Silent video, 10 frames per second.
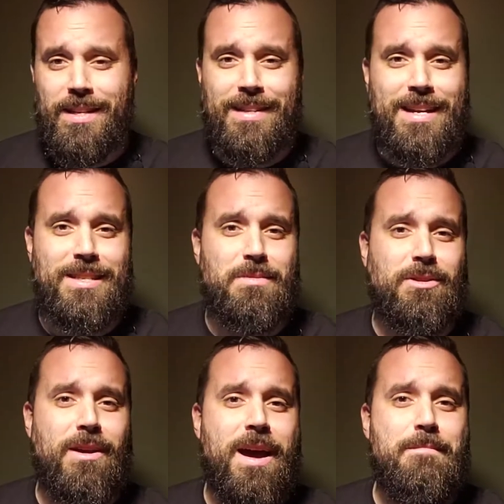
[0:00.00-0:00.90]
hit that
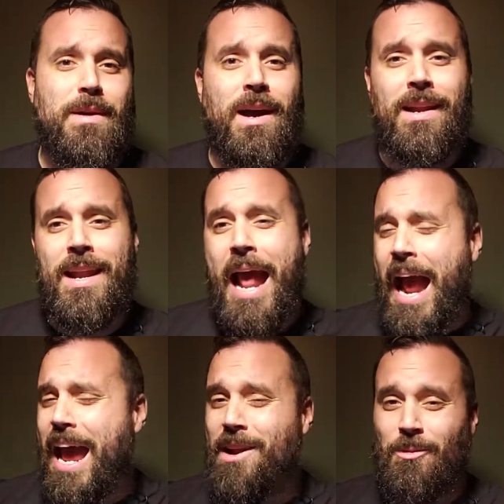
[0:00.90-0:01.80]
subscribe button
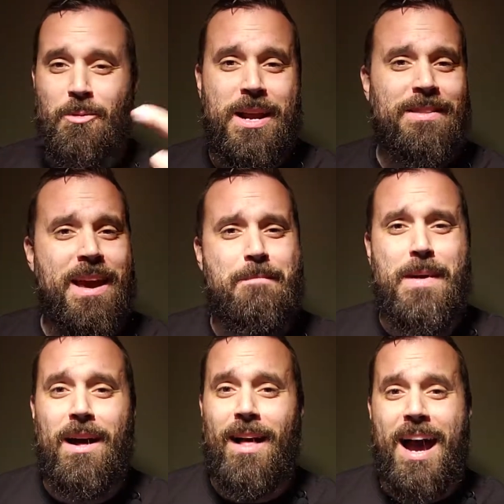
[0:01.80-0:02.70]
and ring that
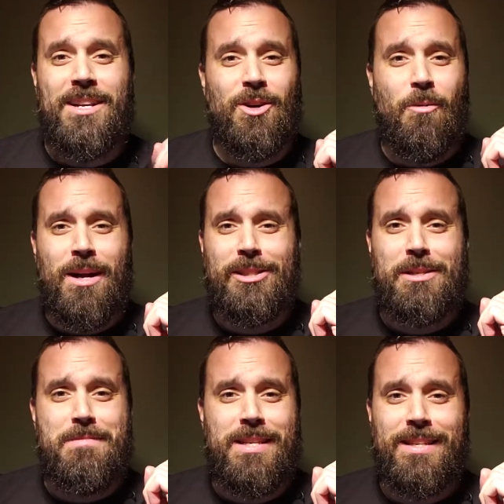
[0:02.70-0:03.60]
bell. I don't want you
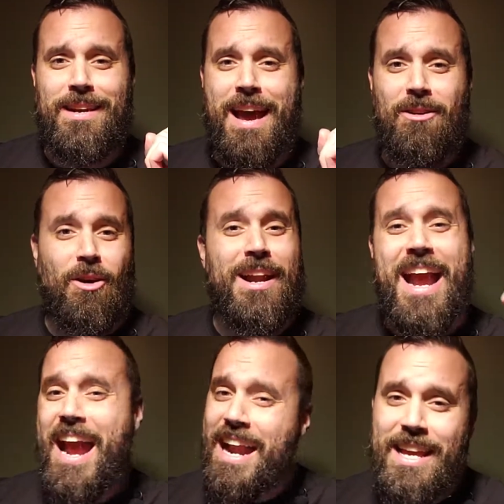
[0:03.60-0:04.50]
missing out on
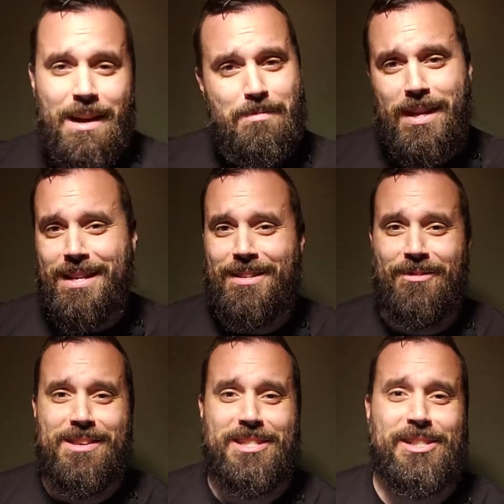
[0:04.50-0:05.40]
any updates
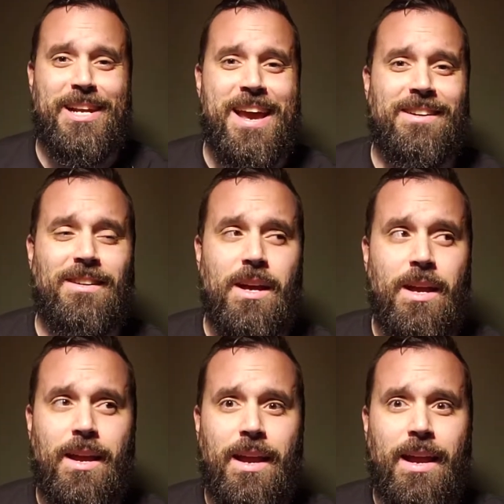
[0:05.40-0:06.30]
for this channel,
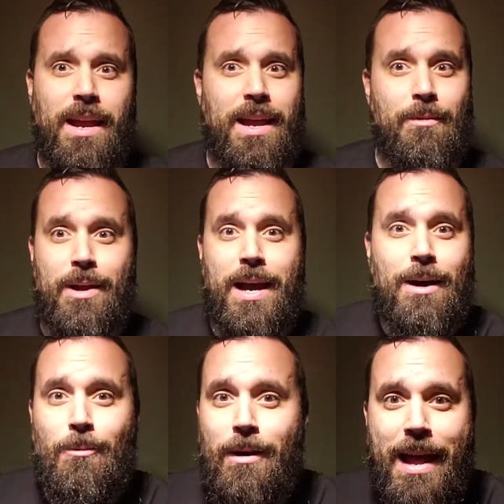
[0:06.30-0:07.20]
and we
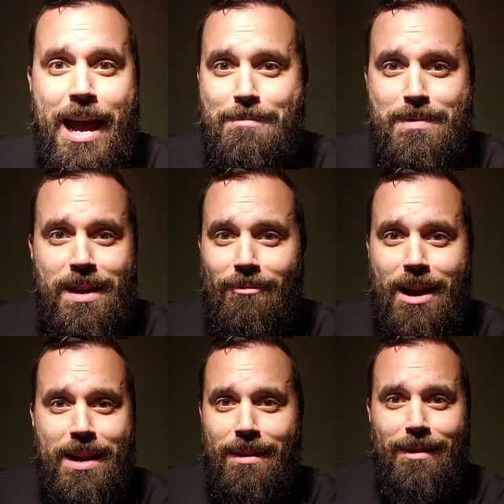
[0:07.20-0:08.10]
got one happening
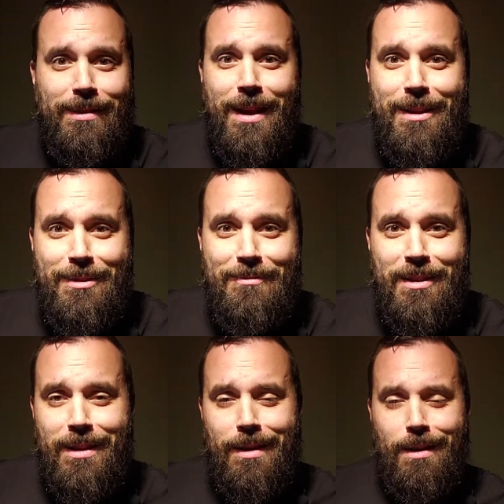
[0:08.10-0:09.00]
right here at the end of the
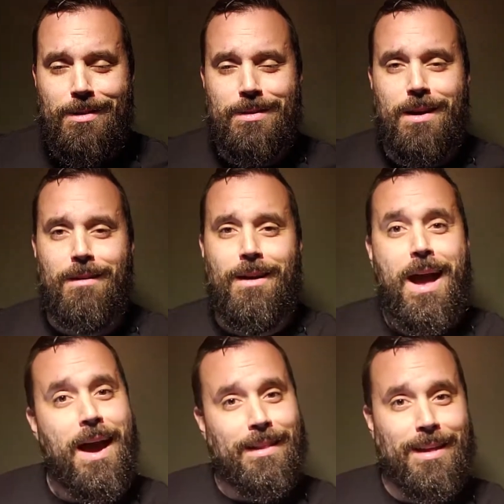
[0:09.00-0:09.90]
video. So
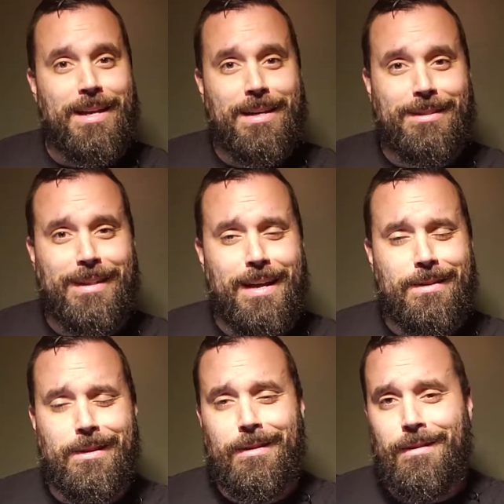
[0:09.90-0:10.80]
I'd like you to stay
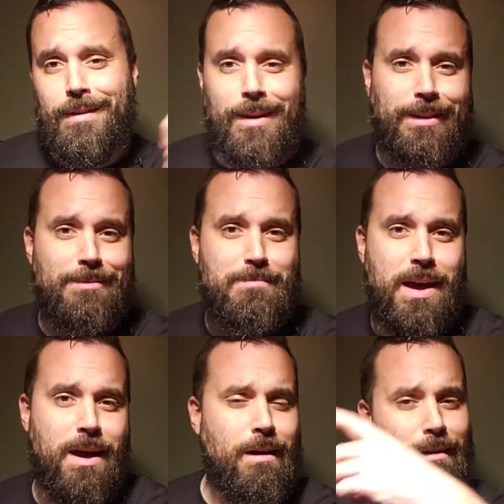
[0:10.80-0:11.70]
tuned, hit the
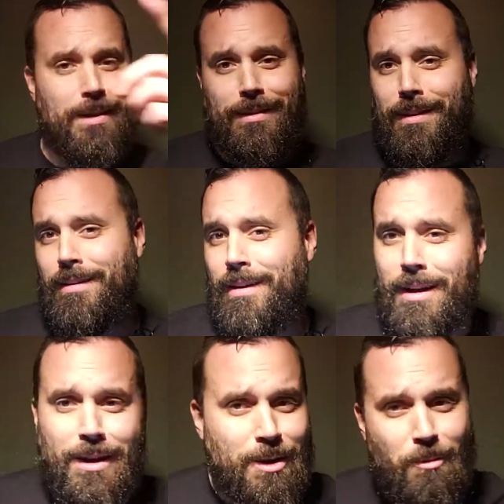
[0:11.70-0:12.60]
bell, hit the
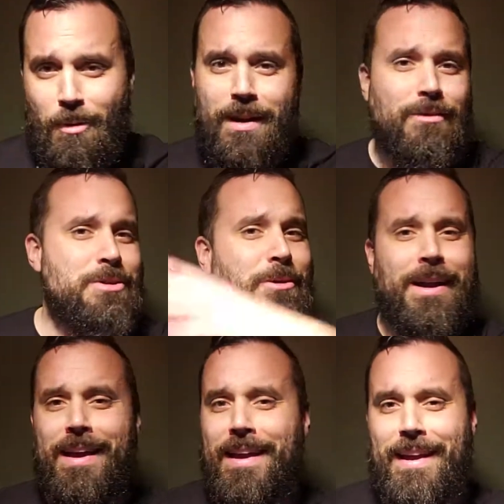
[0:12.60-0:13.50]
whatever you
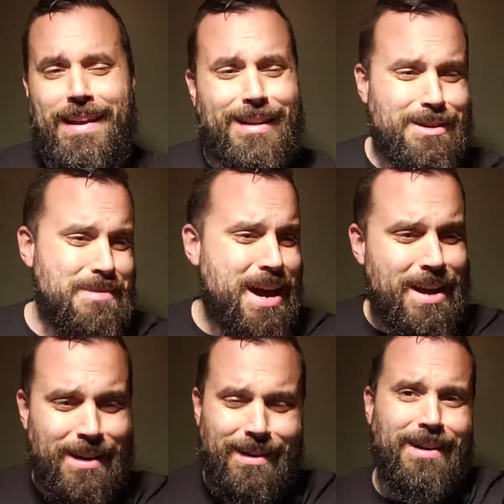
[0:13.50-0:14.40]
want to hit the
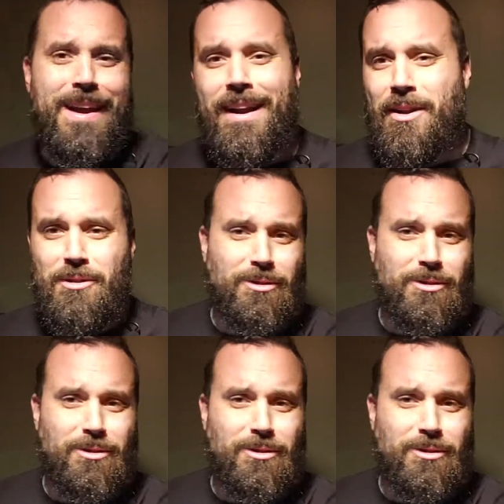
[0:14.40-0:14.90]
monitor, I don't know,